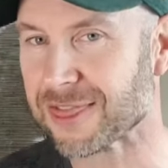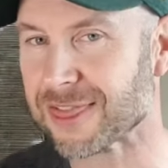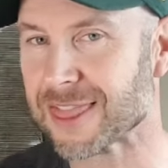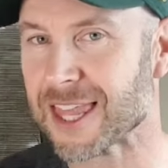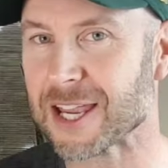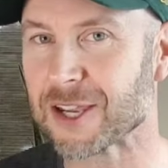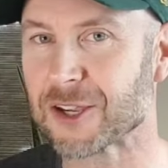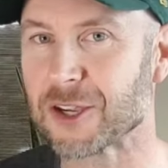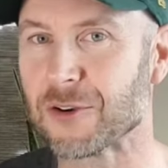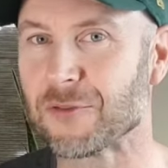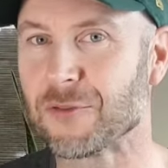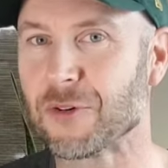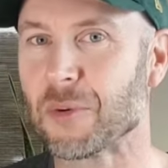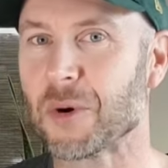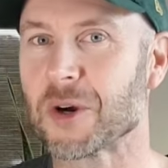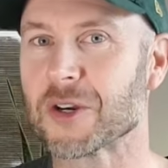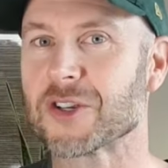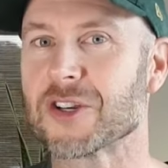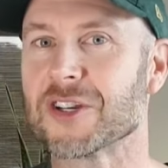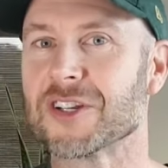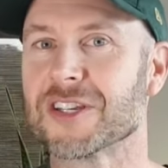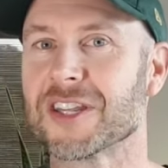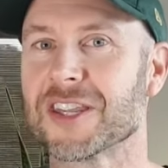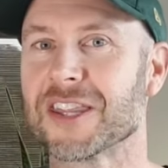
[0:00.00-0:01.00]
Thank you for
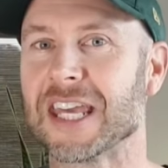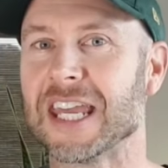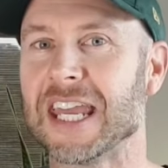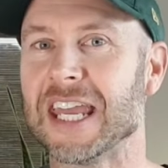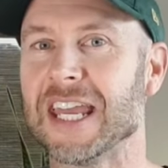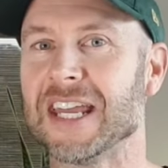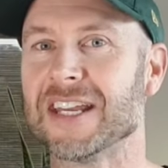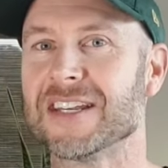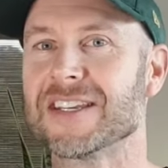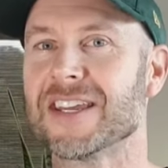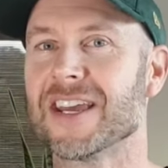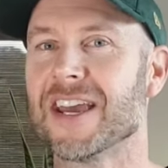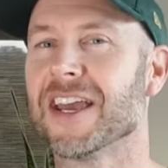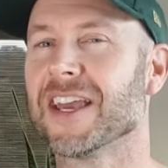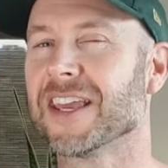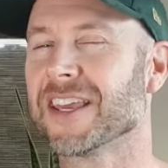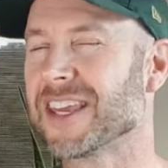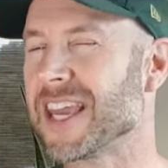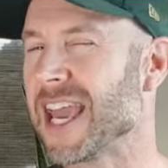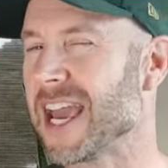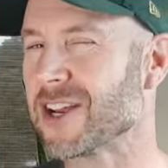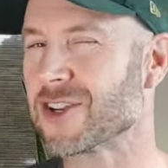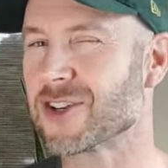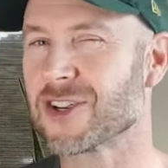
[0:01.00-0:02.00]
watching to the end.
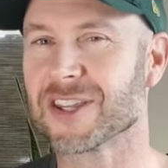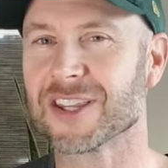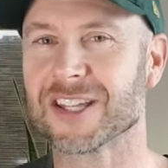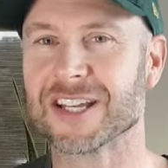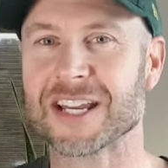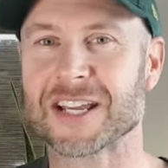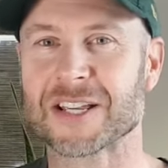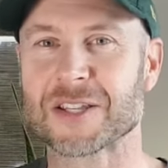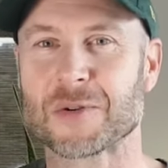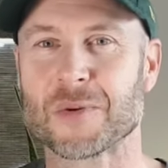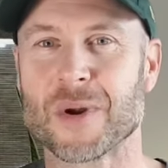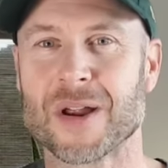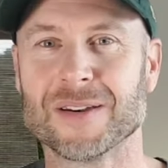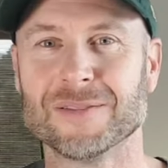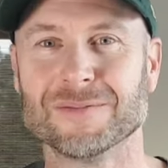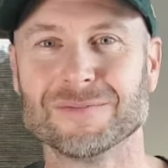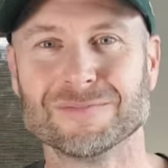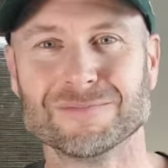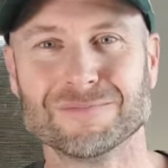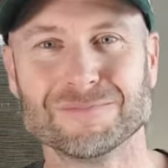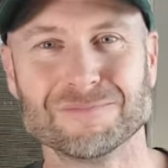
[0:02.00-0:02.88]
Catch you in the next one.